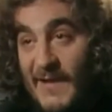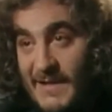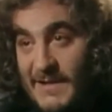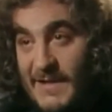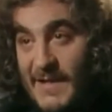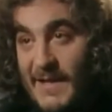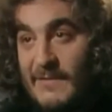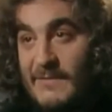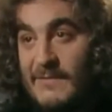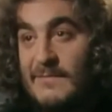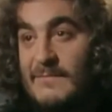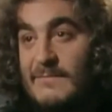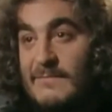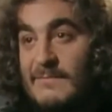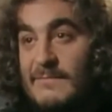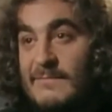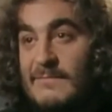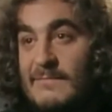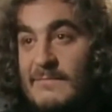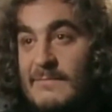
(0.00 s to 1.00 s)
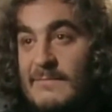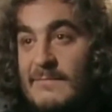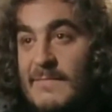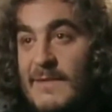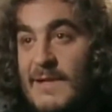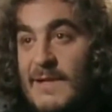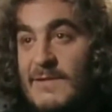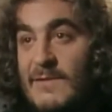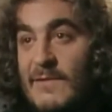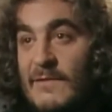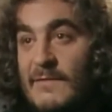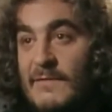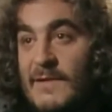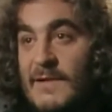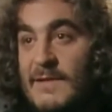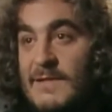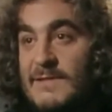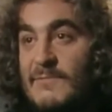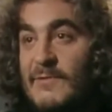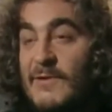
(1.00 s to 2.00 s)
together as often
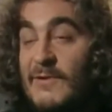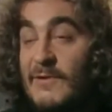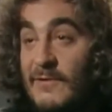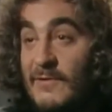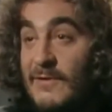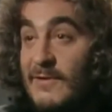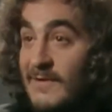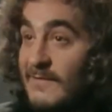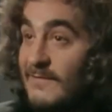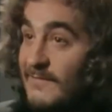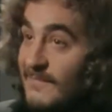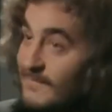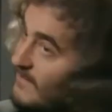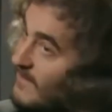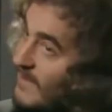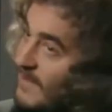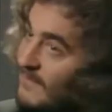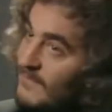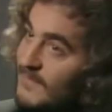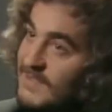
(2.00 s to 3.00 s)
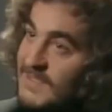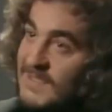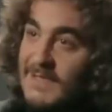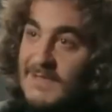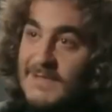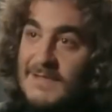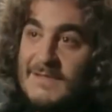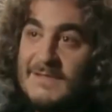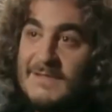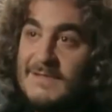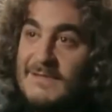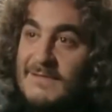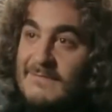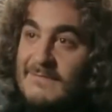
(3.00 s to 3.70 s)
as we could ever since.